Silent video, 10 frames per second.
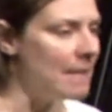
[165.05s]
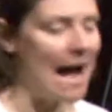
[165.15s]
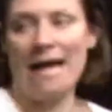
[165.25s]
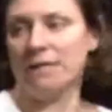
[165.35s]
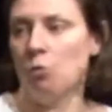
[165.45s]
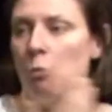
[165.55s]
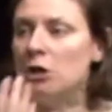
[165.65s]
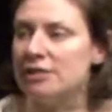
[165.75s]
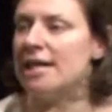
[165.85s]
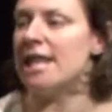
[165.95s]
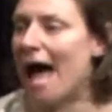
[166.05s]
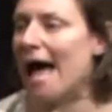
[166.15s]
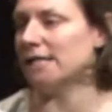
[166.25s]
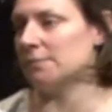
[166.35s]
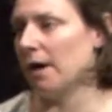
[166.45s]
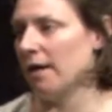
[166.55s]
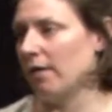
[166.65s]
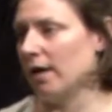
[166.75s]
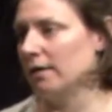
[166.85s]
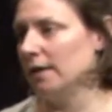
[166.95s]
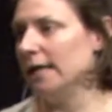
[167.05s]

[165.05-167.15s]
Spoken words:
mad. Was it that, Myra?